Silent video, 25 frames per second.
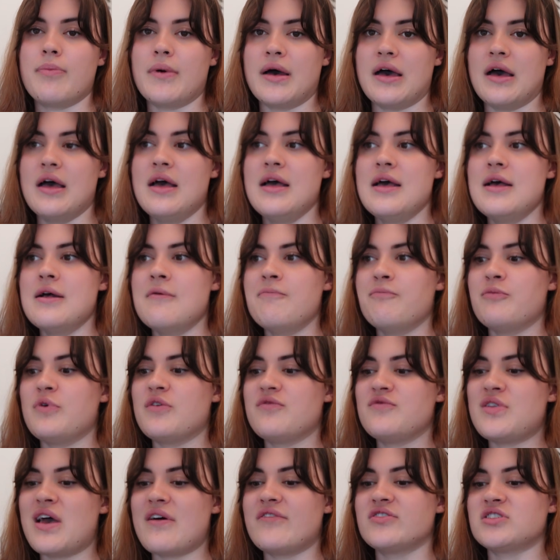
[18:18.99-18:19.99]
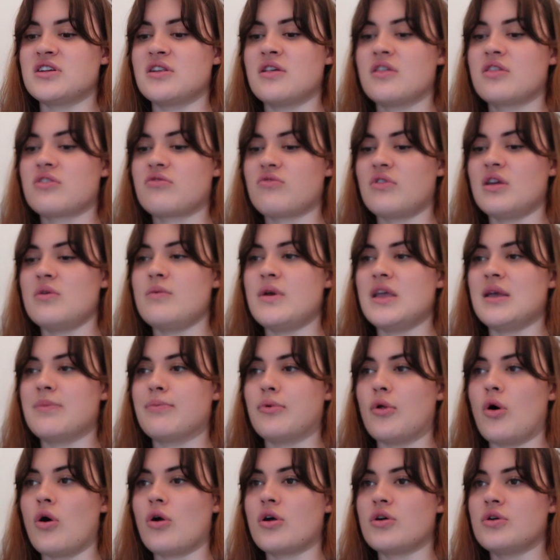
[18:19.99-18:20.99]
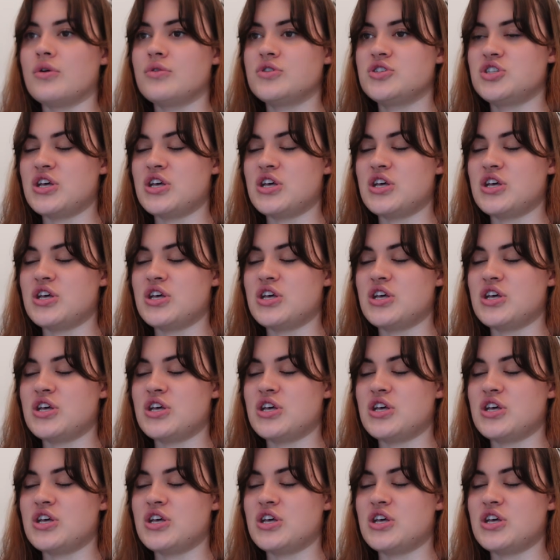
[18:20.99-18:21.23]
But we've never done a 3-week block